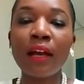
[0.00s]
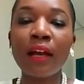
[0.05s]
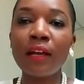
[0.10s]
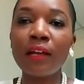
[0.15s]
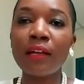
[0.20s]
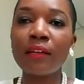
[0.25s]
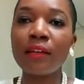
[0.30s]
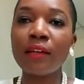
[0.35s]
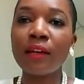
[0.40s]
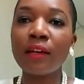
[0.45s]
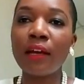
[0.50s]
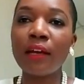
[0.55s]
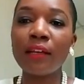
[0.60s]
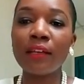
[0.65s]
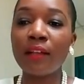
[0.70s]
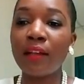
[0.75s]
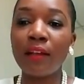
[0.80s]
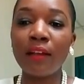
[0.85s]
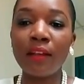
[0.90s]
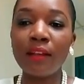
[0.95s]
And
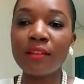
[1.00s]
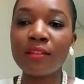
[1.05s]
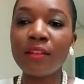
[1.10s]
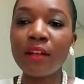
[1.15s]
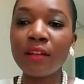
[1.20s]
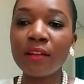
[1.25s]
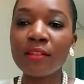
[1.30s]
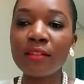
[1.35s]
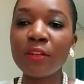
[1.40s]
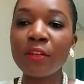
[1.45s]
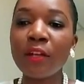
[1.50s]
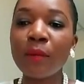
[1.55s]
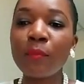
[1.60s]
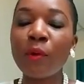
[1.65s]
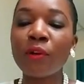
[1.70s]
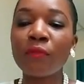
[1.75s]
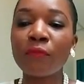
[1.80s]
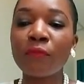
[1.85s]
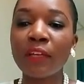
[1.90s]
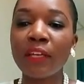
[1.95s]
it's not necessarily
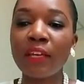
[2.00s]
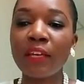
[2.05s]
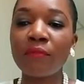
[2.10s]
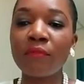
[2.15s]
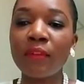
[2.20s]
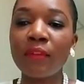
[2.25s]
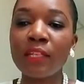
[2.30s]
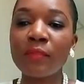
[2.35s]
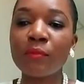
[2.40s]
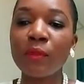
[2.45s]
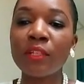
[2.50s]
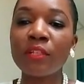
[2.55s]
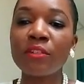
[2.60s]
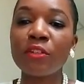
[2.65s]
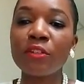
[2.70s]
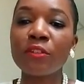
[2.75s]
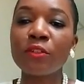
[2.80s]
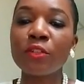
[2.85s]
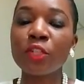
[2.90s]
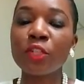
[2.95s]
about forgiveness, but it's
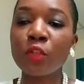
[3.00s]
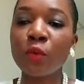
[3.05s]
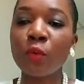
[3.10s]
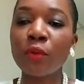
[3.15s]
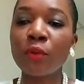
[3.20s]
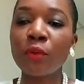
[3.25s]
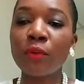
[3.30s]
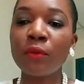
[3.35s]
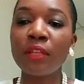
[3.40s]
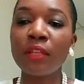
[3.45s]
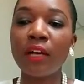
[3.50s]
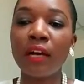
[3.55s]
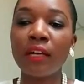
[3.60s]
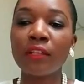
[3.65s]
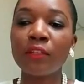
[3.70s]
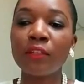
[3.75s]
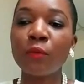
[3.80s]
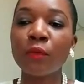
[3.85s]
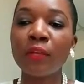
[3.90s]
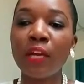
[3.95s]
just to show you
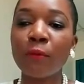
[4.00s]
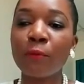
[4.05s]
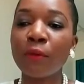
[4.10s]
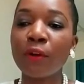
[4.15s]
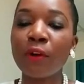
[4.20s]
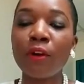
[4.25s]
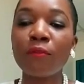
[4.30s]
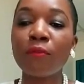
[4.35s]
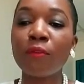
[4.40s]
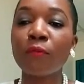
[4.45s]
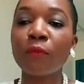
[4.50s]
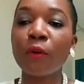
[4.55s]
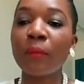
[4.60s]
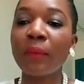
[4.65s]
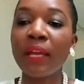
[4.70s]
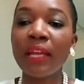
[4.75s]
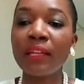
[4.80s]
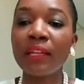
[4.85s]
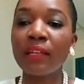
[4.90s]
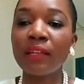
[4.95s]
that you can recover
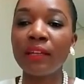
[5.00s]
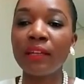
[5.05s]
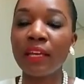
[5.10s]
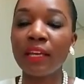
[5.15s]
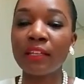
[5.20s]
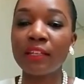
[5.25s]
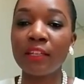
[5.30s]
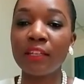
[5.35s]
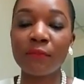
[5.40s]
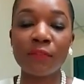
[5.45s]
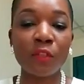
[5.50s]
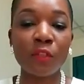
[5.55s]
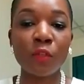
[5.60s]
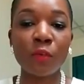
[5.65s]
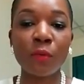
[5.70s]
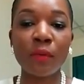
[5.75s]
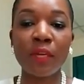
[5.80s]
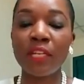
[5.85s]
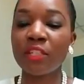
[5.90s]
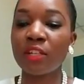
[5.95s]
from any negative
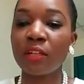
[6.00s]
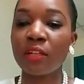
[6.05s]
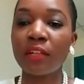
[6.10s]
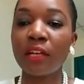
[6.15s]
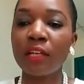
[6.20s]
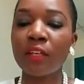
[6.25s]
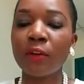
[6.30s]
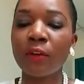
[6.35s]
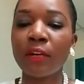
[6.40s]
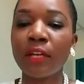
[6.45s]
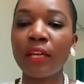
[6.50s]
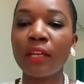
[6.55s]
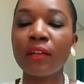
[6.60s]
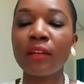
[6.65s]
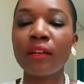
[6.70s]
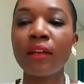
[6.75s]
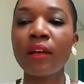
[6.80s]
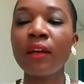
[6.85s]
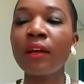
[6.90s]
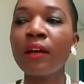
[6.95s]
situation that you're
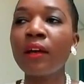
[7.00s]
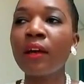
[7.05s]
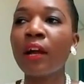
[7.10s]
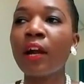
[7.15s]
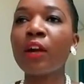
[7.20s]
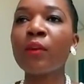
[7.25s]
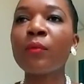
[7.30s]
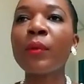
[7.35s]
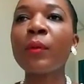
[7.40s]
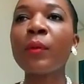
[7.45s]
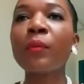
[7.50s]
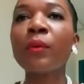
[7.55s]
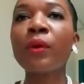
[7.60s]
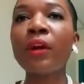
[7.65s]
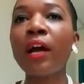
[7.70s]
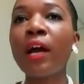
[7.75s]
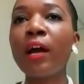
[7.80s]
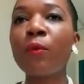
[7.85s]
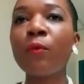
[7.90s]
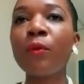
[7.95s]
in. I
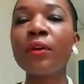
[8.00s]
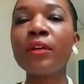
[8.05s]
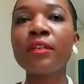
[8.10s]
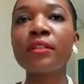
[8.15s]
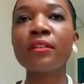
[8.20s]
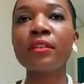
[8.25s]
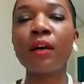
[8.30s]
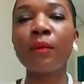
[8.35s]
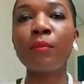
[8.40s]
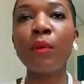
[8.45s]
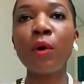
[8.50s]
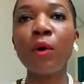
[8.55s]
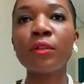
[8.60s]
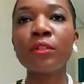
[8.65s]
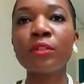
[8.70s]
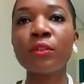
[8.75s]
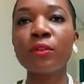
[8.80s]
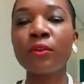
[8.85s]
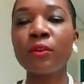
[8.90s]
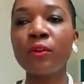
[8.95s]
remember I was
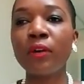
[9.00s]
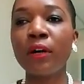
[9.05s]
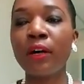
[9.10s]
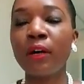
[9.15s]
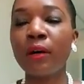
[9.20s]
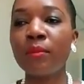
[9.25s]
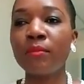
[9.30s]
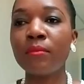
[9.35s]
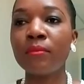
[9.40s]
about to,